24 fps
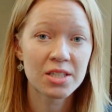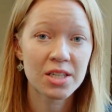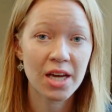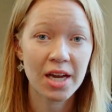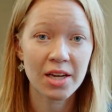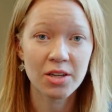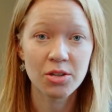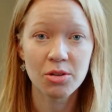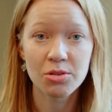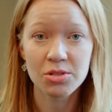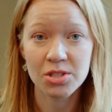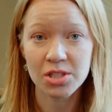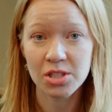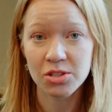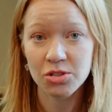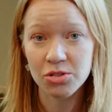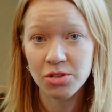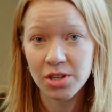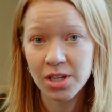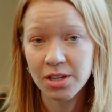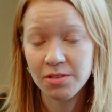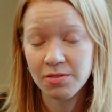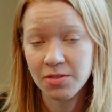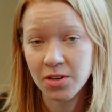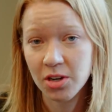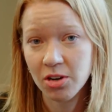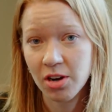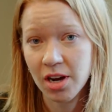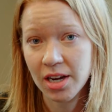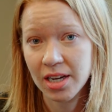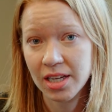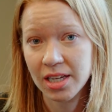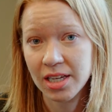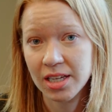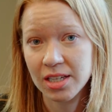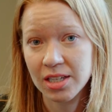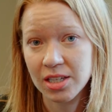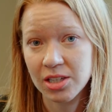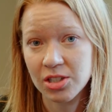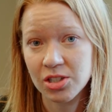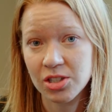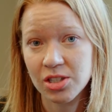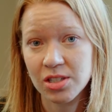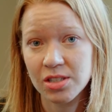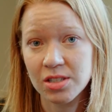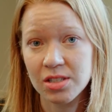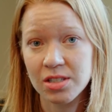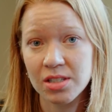diagnosed and treated for chronic
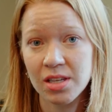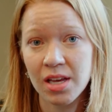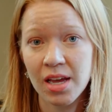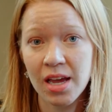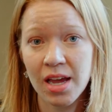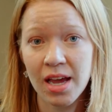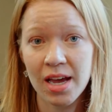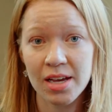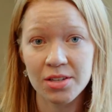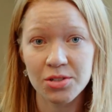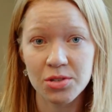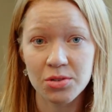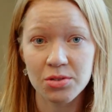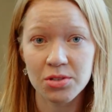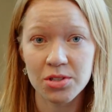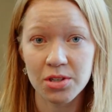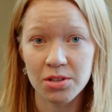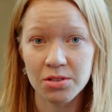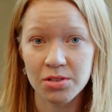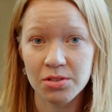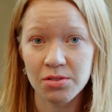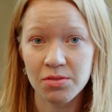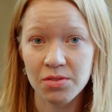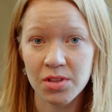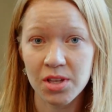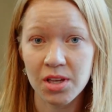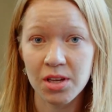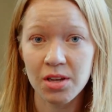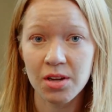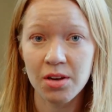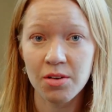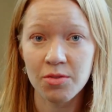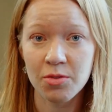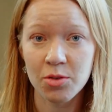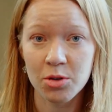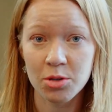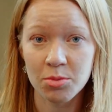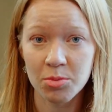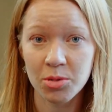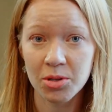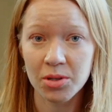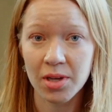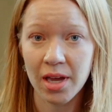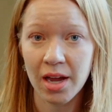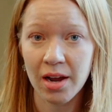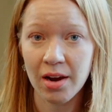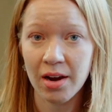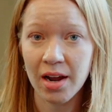conditions as a result of the
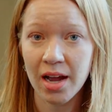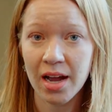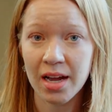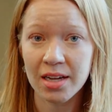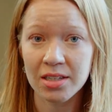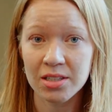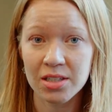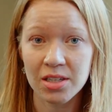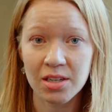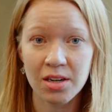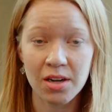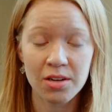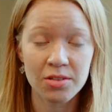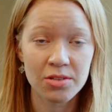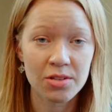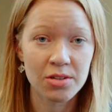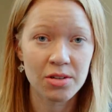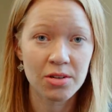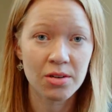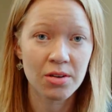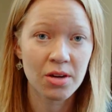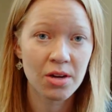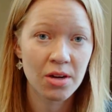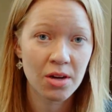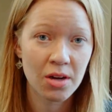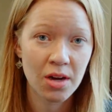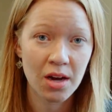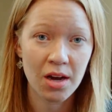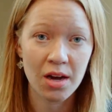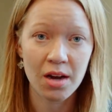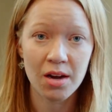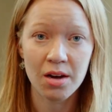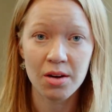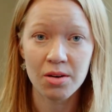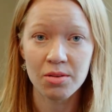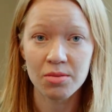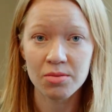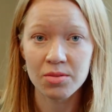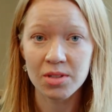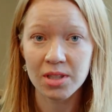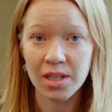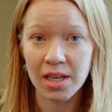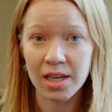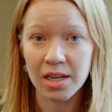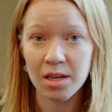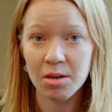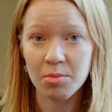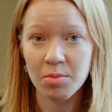Affordable Care Act and other
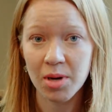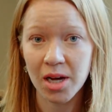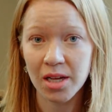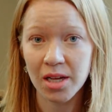related